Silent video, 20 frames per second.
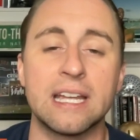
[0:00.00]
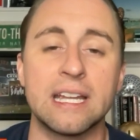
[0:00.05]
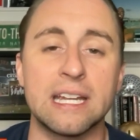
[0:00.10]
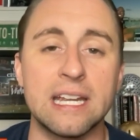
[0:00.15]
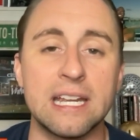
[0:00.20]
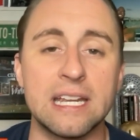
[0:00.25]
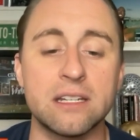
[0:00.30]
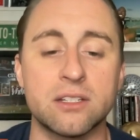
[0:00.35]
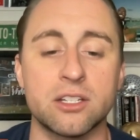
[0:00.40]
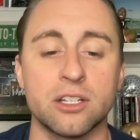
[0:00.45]

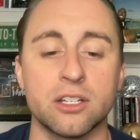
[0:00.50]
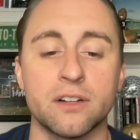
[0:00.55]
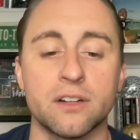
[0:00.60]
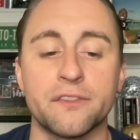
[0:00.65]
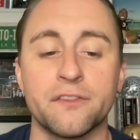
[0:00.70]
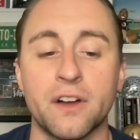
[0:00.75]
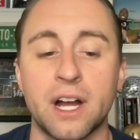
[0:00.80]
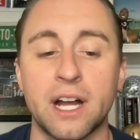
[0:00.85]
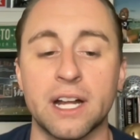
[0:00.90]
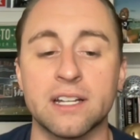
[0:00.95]
Easier
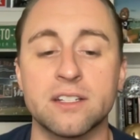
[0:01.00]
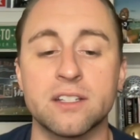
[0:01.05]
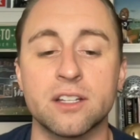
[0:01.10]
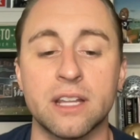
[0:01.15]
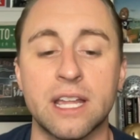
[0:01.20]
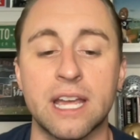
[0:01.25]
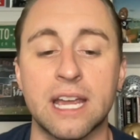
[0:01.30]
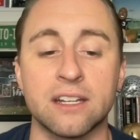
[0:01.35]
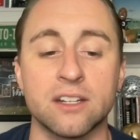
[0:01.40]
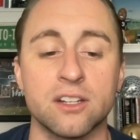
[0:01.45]
finds the
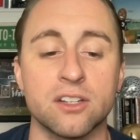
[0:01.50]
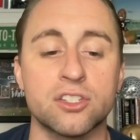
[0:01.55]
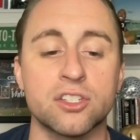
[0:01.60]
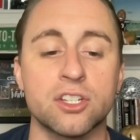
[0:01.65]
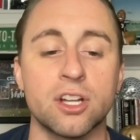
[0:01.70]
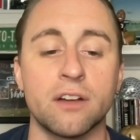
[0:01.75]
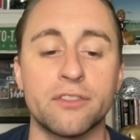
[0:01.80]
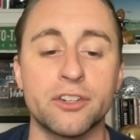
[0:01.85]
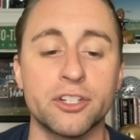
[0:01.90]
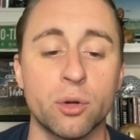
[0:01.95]
lane.
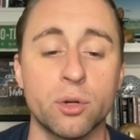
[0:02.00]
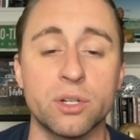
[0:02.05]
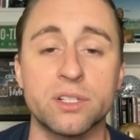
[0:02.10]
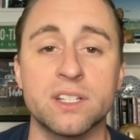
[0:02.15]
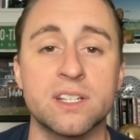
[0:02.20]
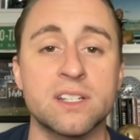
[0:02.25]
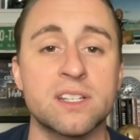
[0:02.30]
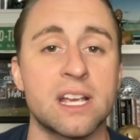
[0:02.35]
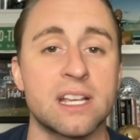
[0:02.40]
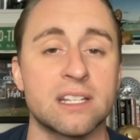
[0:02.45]
Discover your
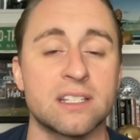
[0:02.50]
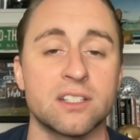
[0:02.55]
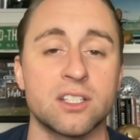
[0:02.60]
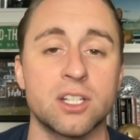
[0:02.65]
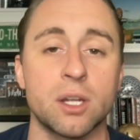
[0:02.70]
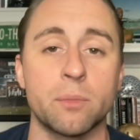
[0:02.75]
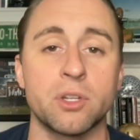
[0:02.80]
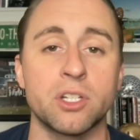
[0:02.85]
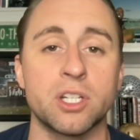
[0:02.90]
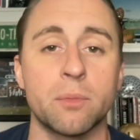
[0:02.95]
success at
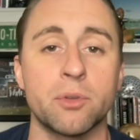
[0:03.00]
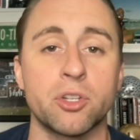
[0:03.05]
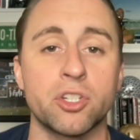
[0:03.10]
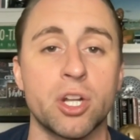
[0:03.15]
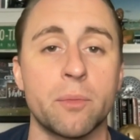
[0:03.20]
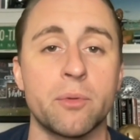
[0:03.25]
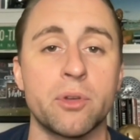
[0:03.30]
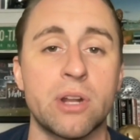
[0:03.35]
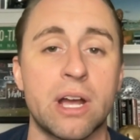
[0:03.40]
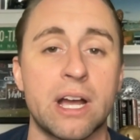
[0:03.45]

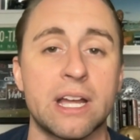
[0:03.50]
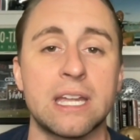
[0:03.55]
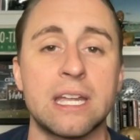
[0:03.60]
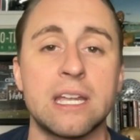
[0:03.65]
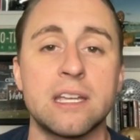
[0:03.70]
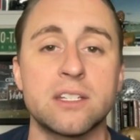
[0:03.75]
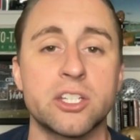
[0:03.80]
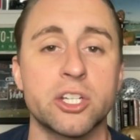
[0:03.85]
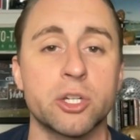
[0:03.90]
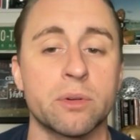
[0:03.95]

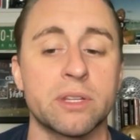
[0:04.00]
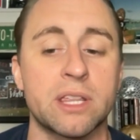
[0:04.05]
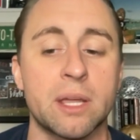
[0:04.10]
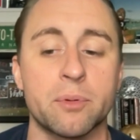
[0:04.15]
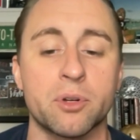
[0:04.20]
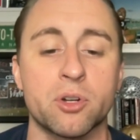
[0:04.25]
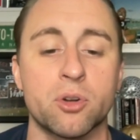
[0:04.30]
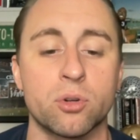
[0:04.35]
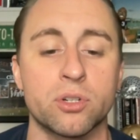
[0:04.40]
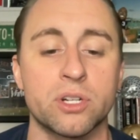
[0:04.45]

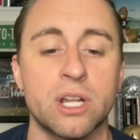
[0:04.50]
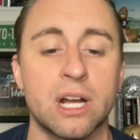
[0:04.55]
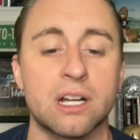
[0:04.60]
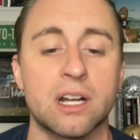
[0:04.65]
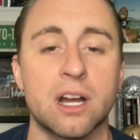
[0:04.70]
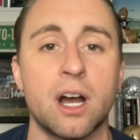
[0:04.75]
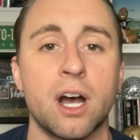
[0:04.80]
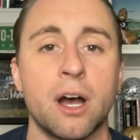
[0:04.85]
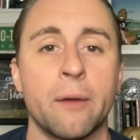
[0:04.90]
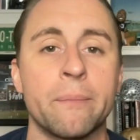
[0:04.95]

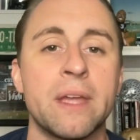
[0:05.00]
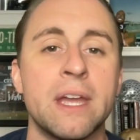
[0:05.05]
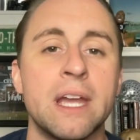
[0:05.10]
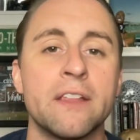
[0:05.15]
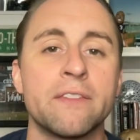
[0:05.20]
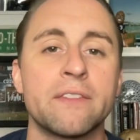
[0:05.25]
www.easierwithepicor.com.